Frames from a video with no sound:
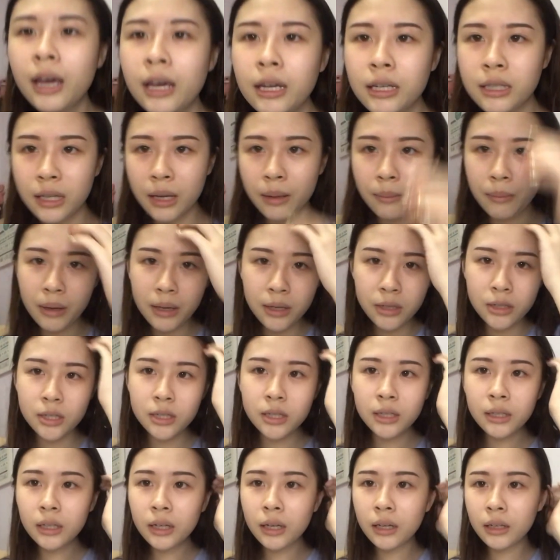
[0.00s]
As I
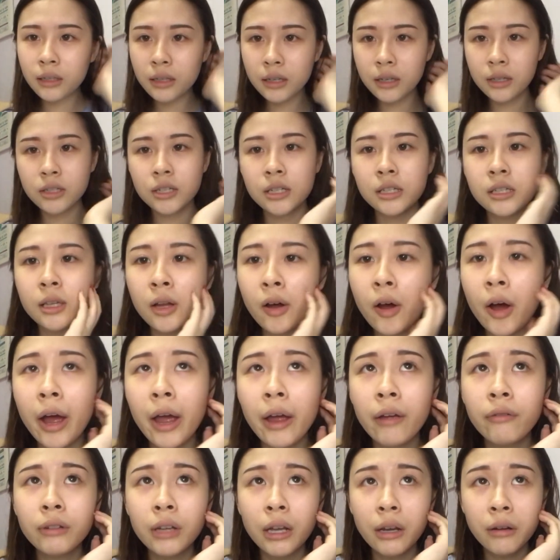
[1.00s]
mentioned earlier just now,
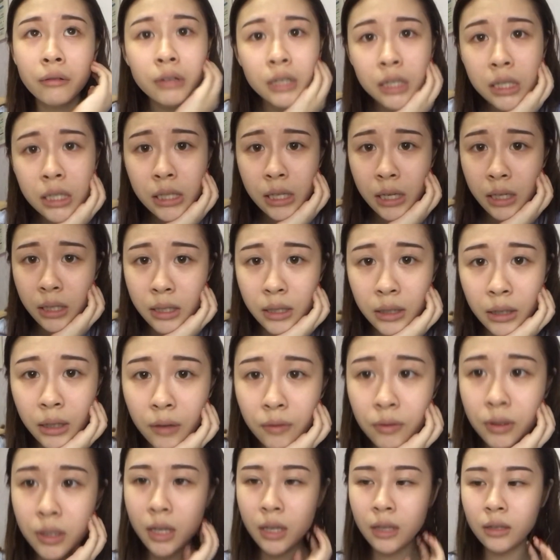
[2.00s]
I have like really
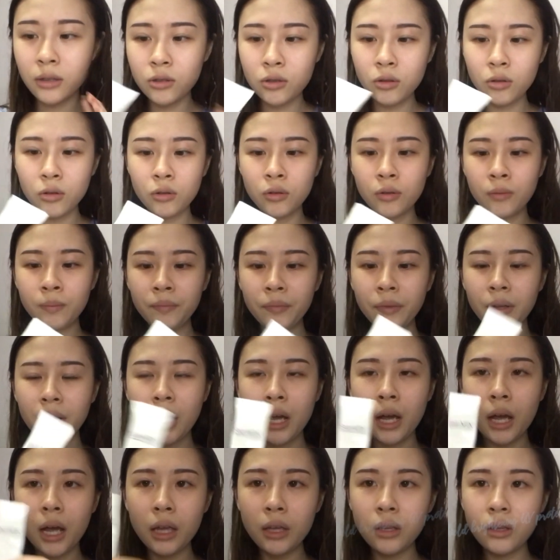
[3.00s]
sensitive skin, so
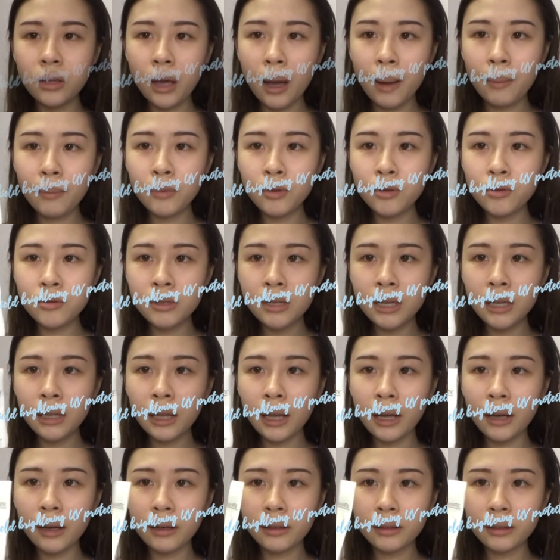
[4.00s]
I'm using
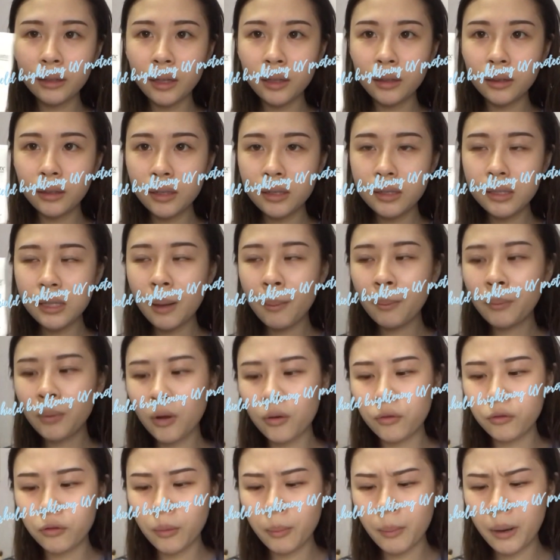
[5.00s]
like a tinted
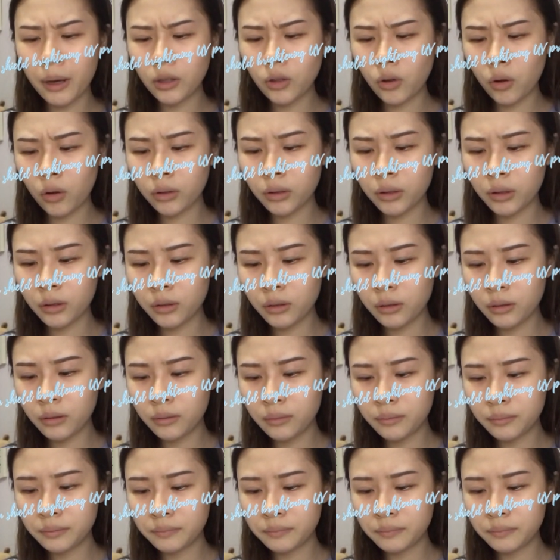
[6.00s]
sunblock from my doctor.